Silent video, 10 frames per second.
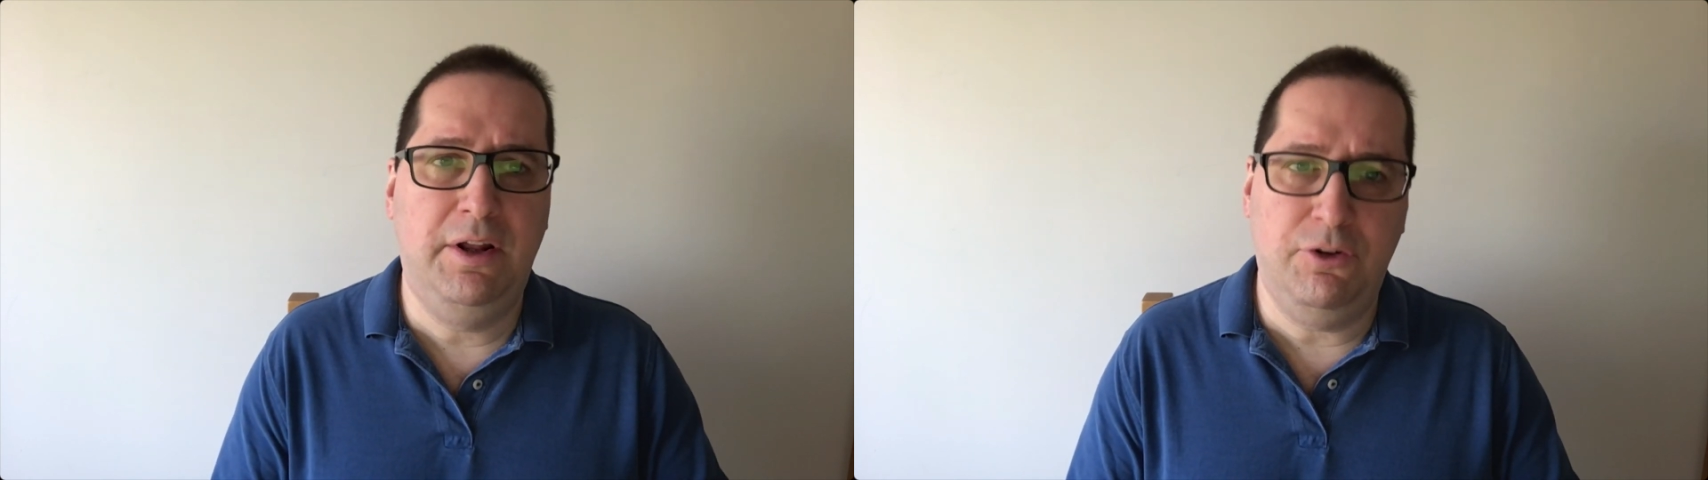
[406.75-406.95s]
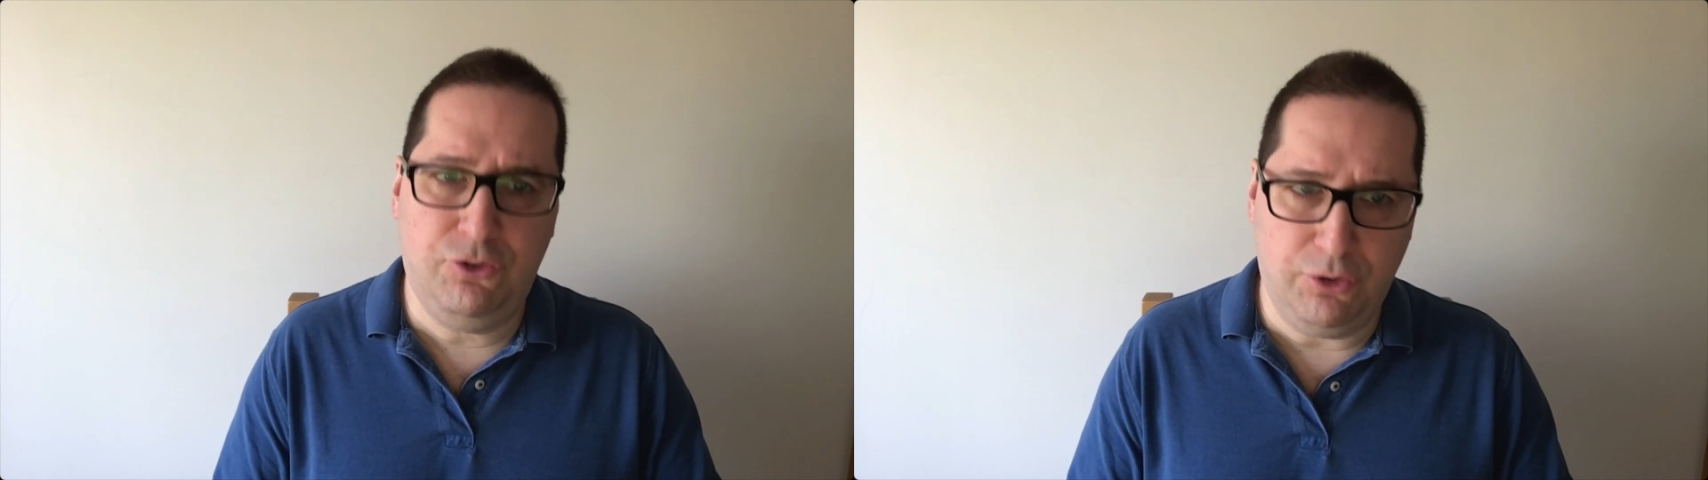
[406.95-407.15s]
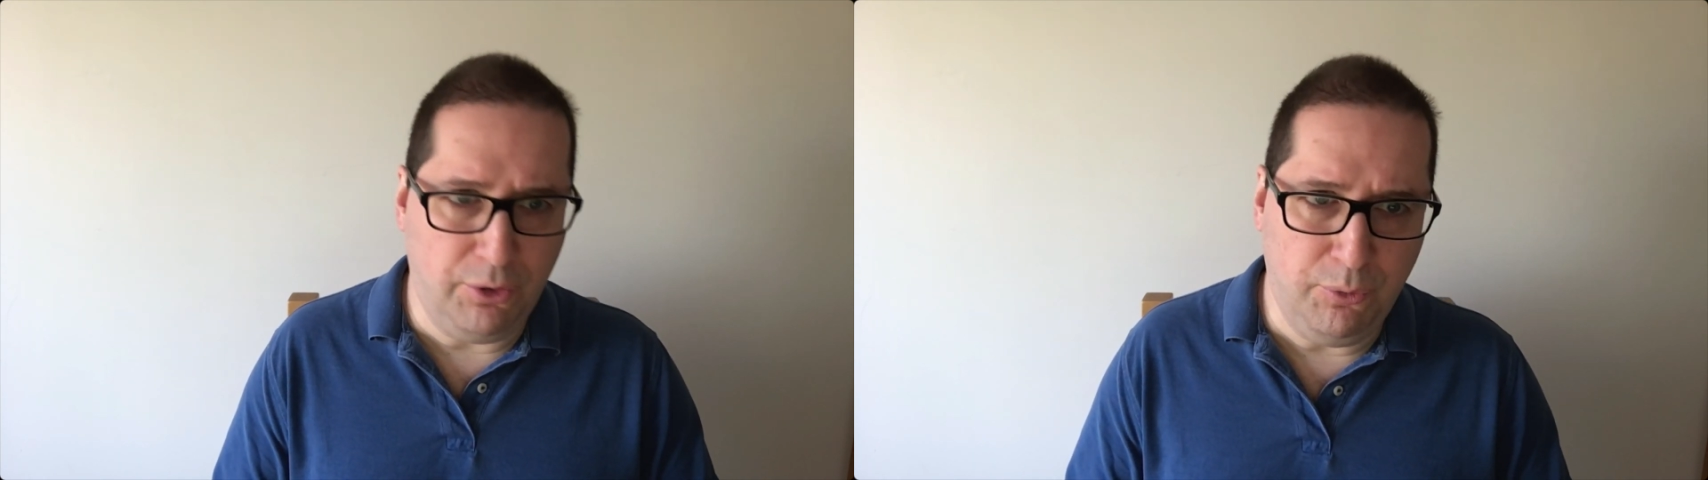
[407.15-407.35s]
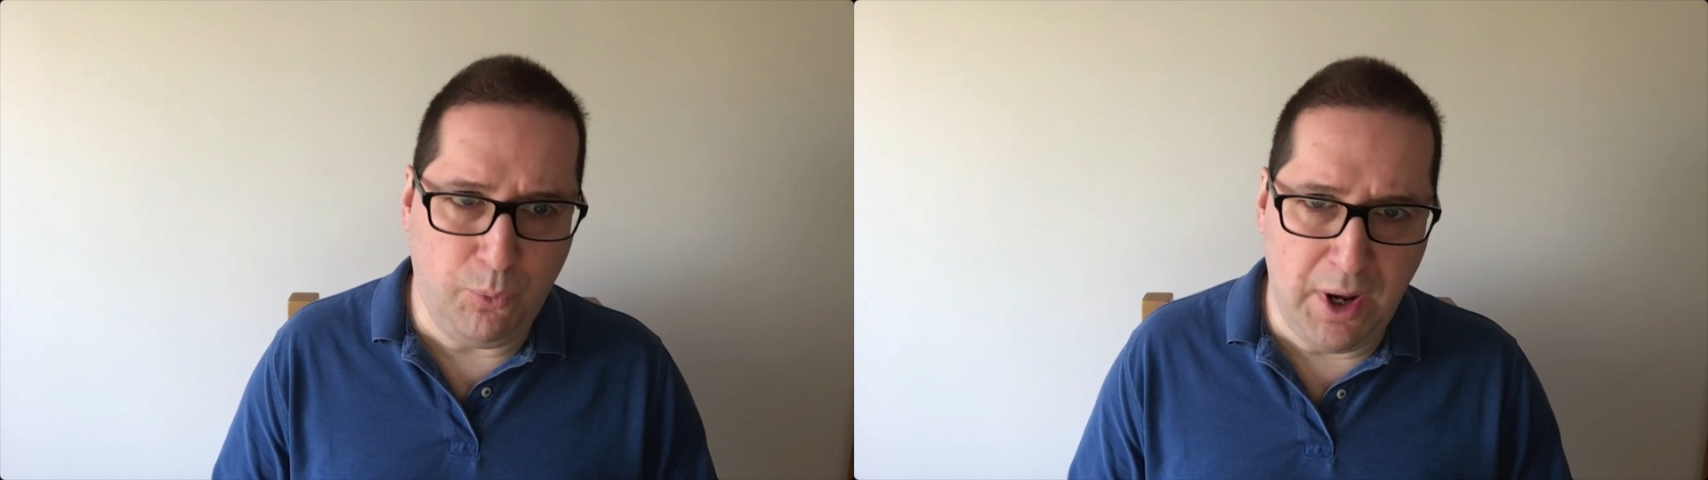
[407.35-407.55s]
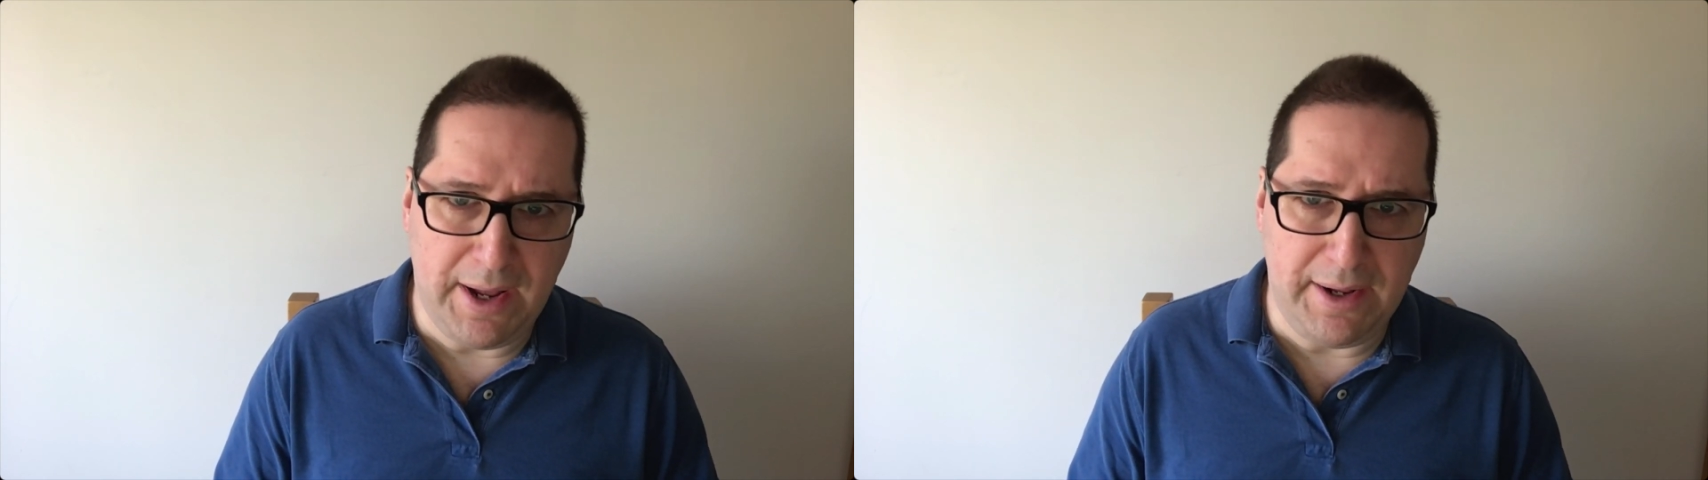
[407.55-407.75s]
in a
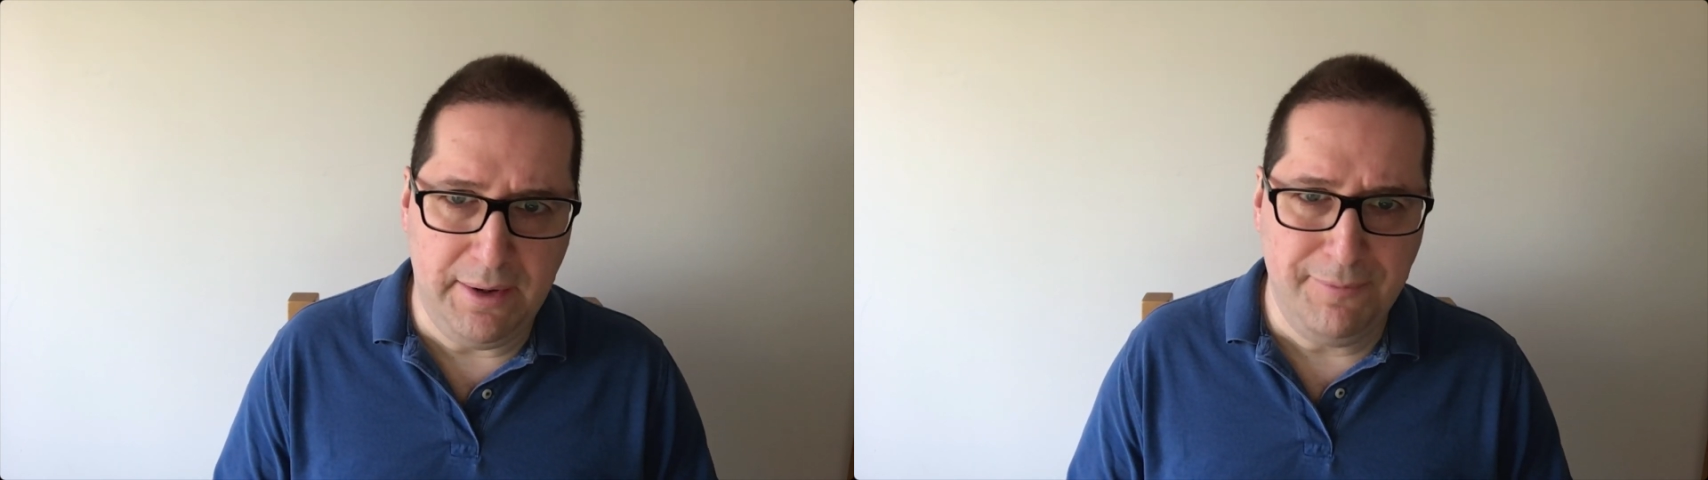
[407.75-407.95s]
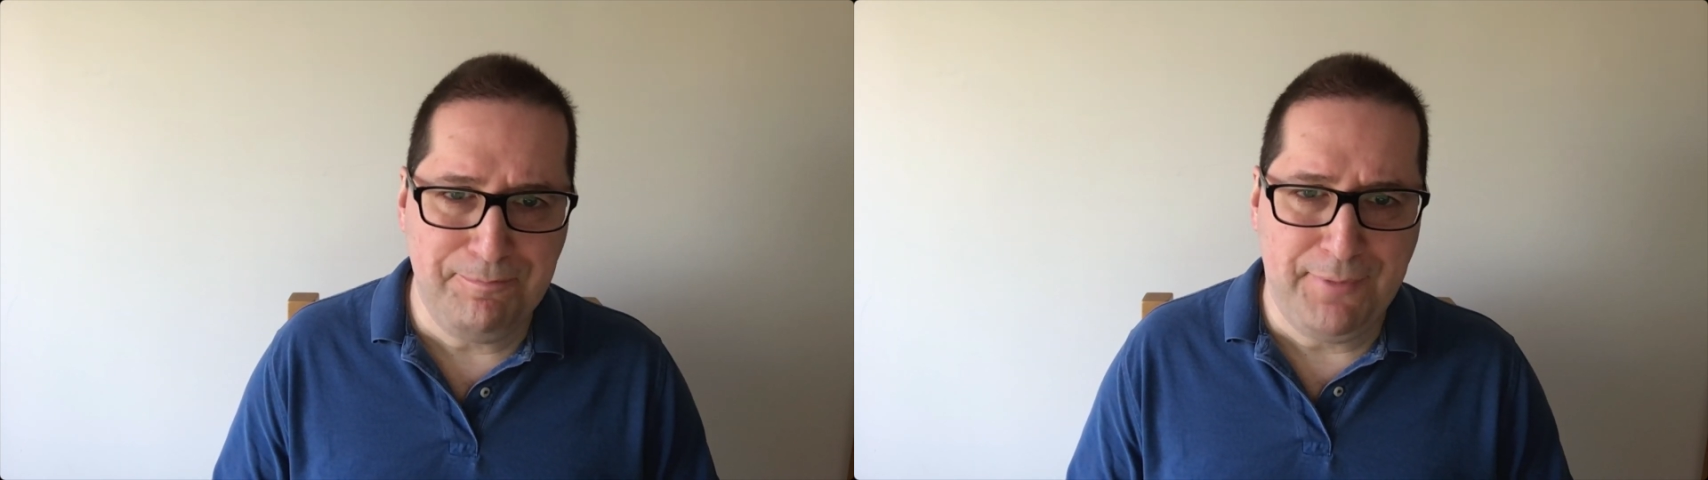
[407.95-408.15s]
certain way.